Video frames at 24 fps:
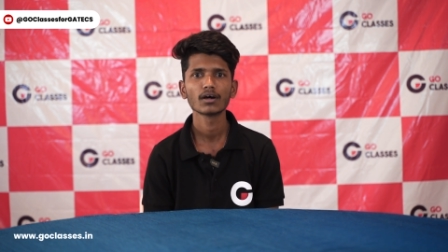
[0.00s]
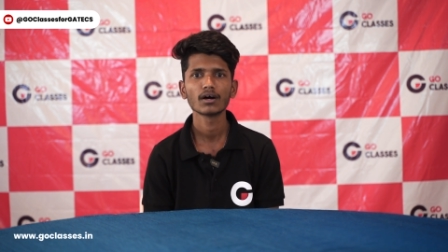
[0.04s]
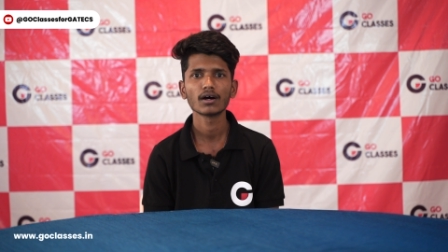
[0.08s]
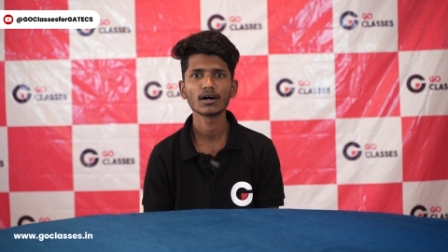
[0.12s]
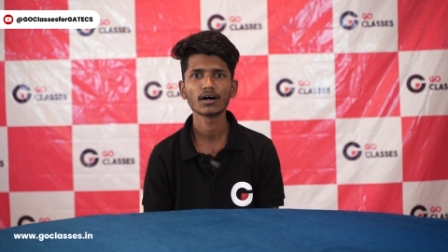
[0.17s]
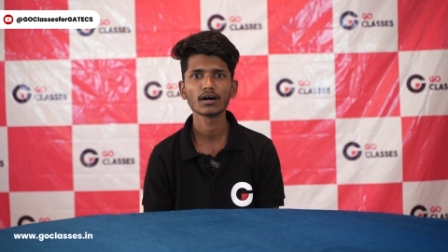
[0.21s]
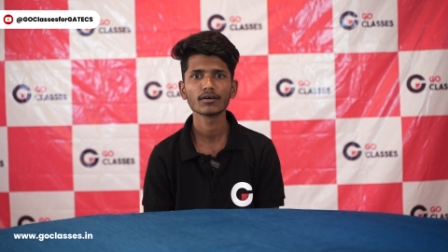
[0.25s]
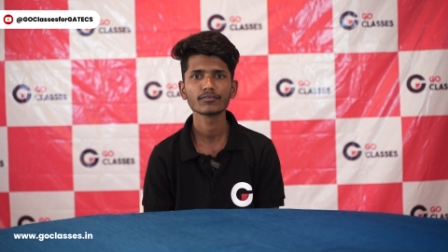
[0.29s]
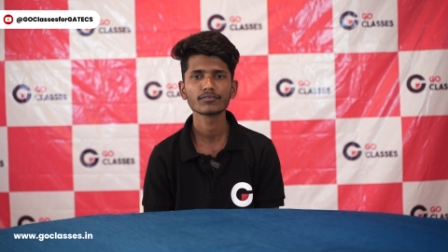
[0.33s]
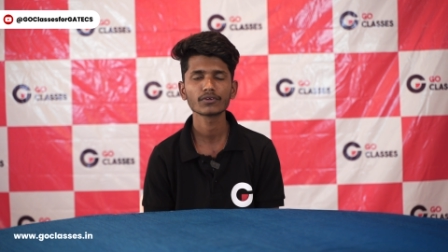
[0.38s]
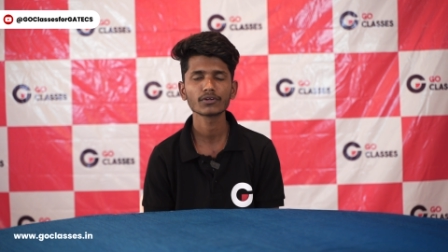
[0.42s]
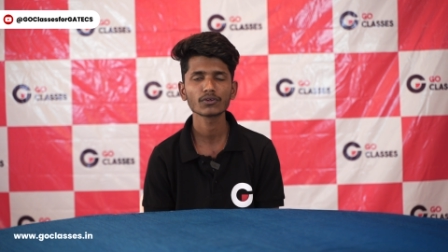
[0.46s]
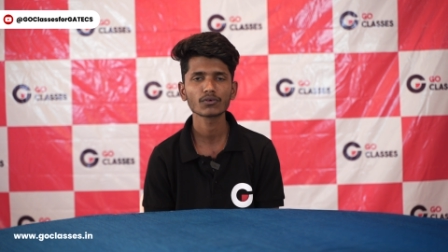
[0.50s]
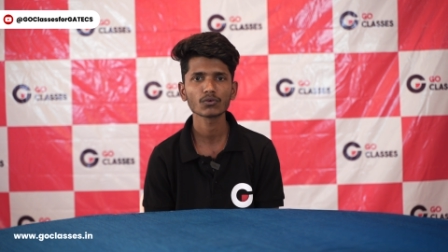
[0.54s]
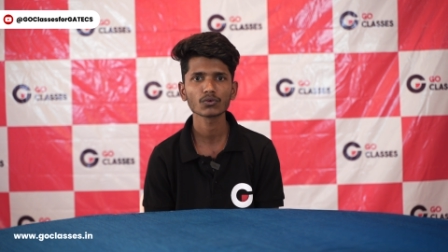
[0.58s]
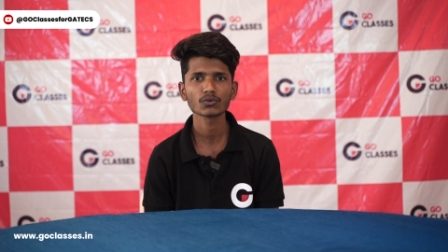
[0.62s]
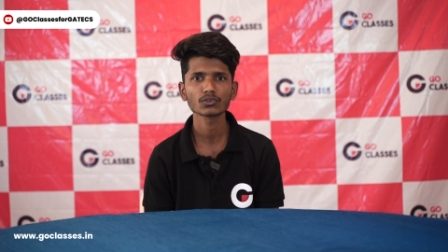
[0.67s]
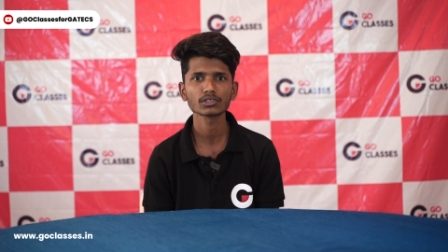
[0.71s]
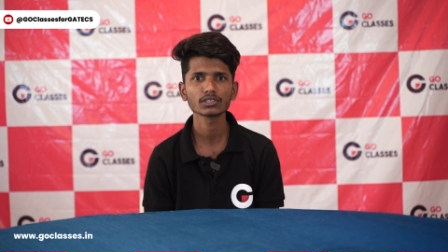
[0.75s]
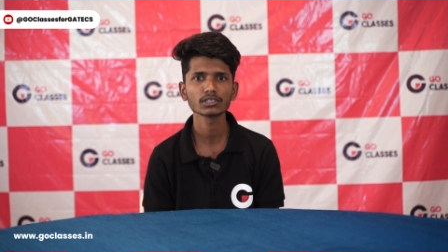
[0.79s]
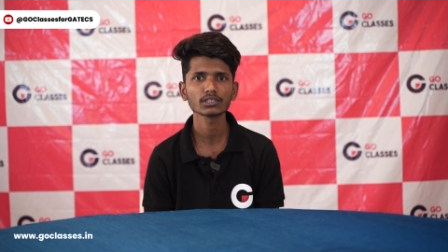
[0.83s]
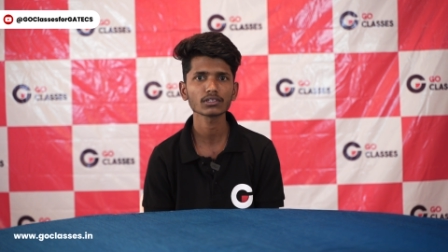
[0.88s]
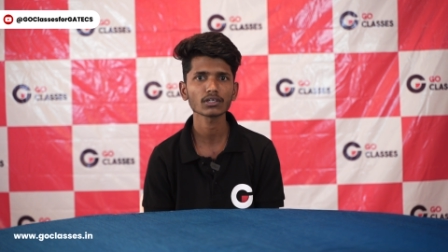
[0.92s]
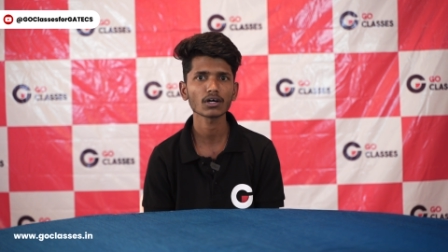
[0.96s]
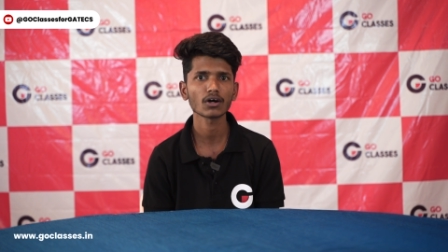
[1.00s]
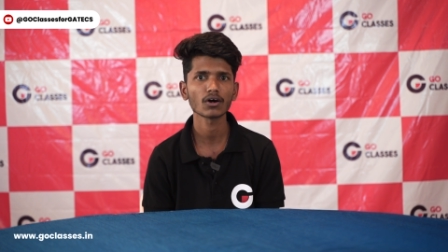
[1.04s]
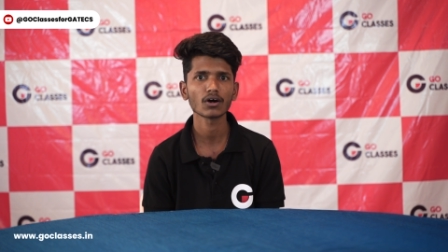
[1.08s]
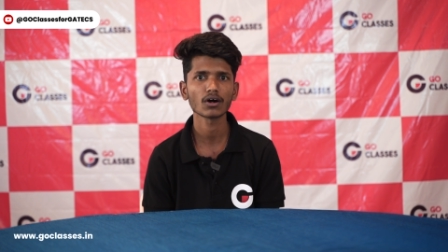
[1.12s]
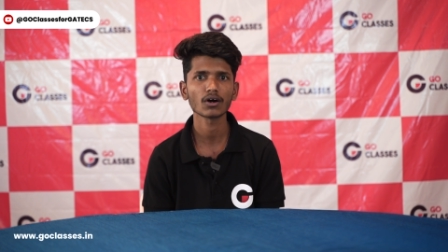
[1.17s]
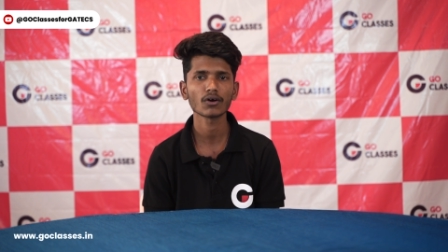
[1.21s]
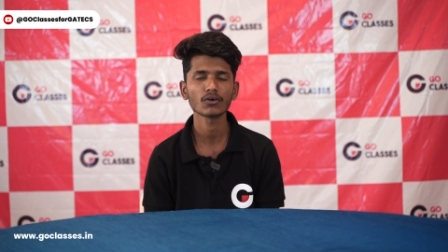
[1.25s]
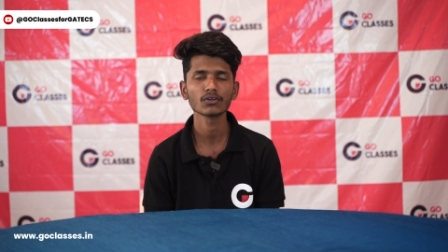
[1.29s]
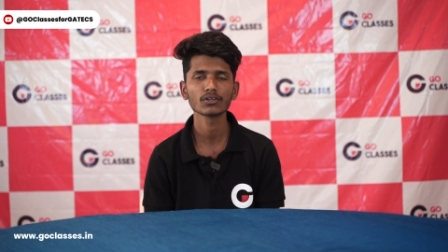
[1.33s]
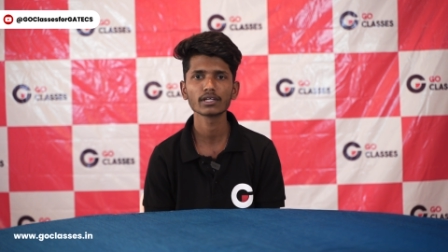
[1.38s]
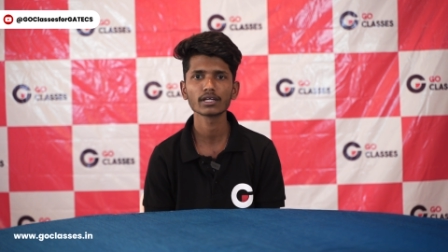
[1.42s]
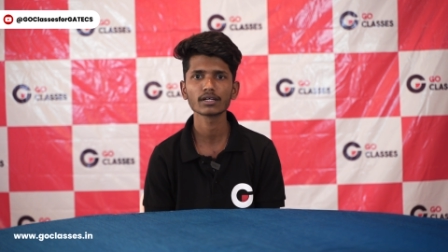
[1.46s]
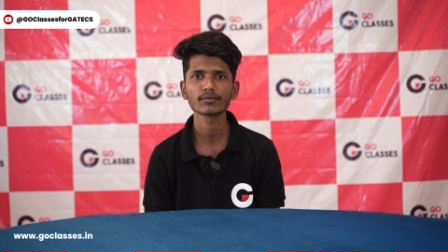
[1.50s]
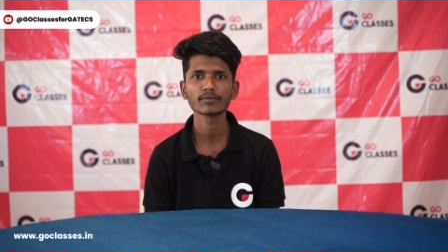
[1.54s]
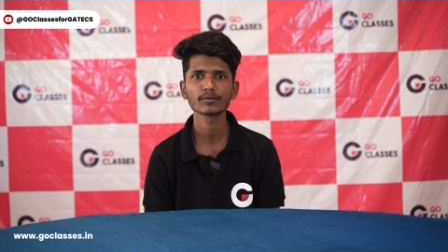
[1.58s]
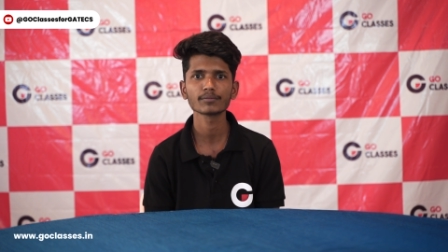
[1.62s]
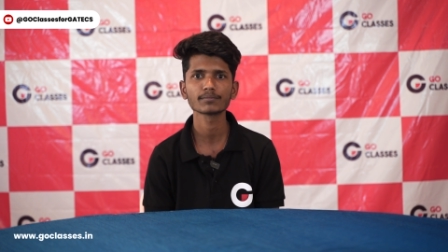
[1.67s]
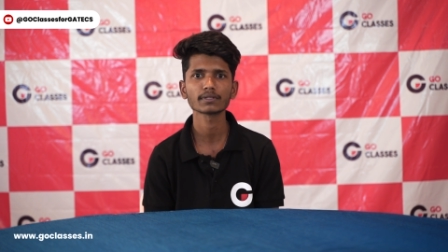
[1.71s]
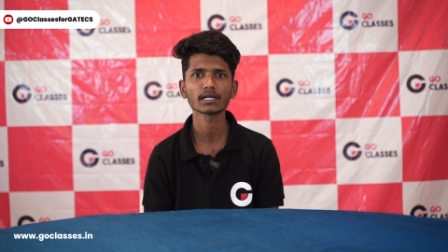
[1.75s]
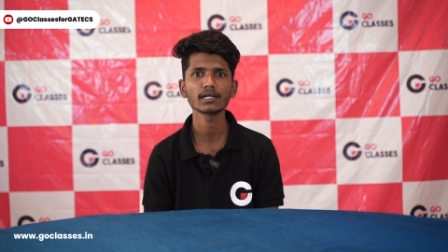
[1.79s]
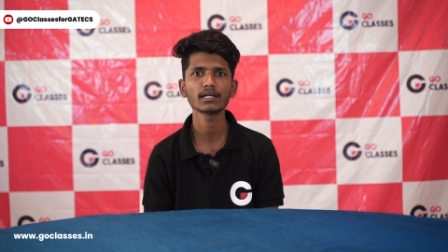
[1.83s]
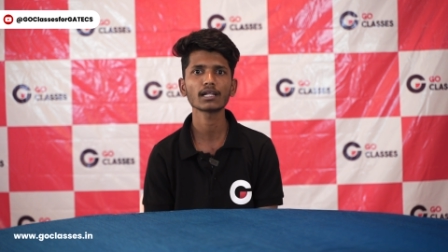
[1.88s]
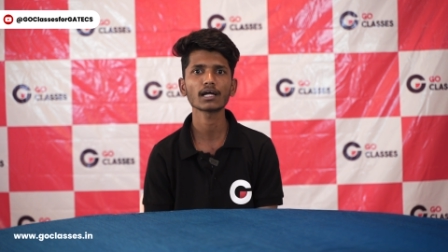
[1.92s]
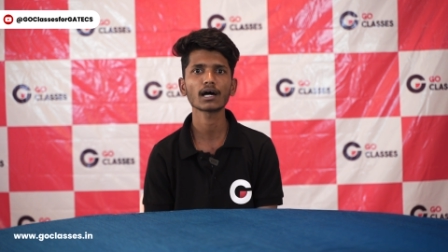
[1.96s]
uh, free courses uh, on their
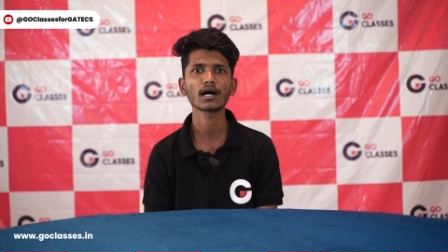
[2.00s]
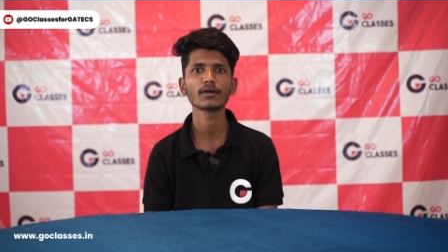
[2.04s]
website.